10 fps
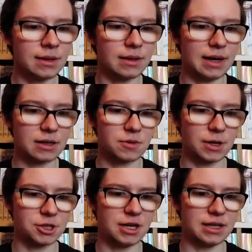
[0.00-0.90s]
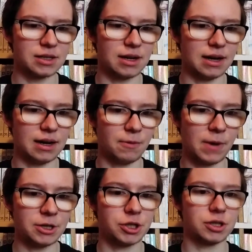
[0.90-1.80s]
next question is,
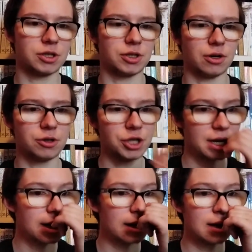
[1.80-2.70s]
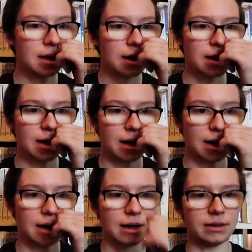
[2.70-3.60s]
which surgeon
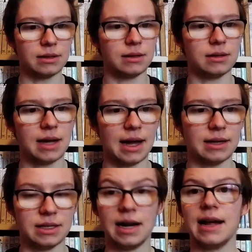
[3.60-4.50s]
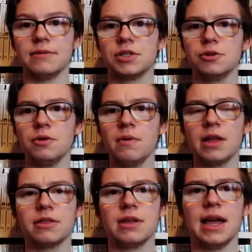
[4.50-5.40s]
did I have surgery
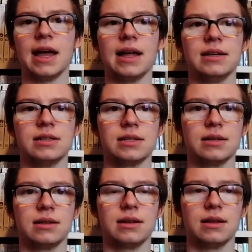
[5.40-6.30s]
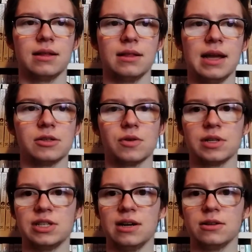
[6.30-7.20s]
with? And the answer is
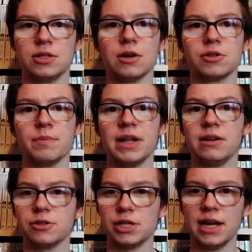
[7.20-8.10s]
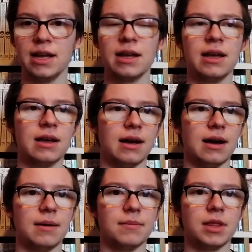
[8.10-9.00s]
Dr. Belanger.
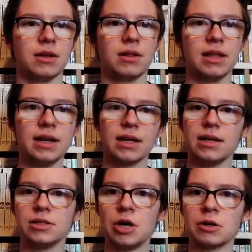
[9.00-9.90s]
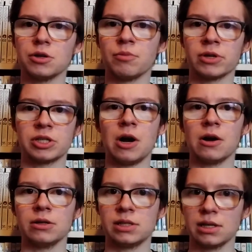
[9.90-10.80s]
The clinic is Dr.
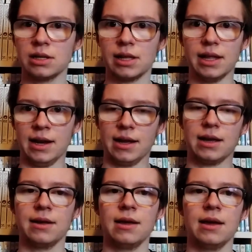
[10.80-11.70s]
Broussard's clinic.